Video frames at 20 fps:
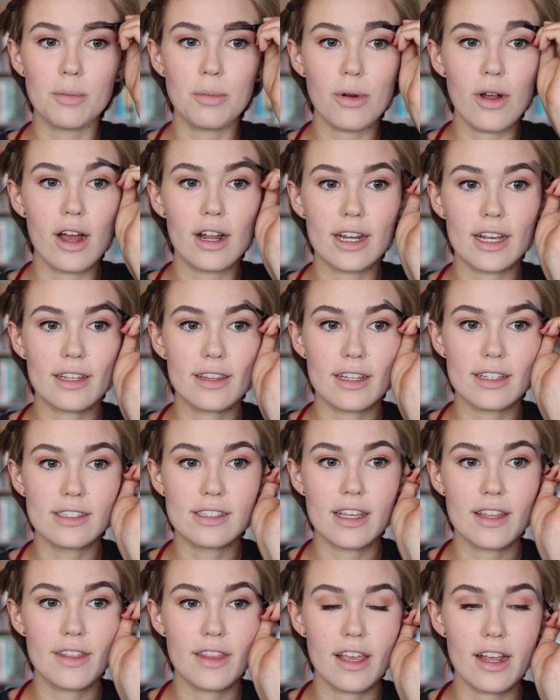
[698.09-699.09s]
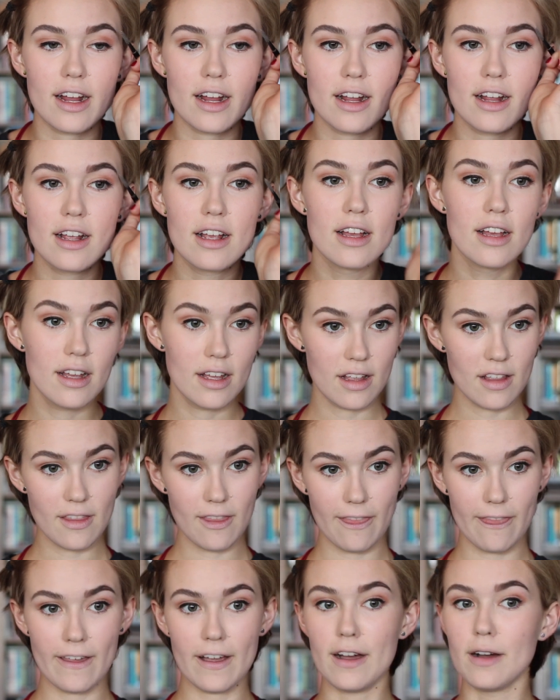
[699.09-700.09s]
product that's in there,
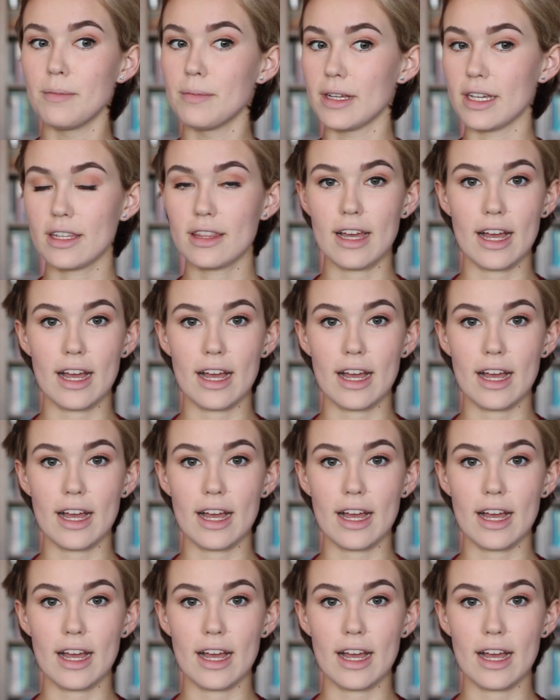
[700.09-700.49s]
like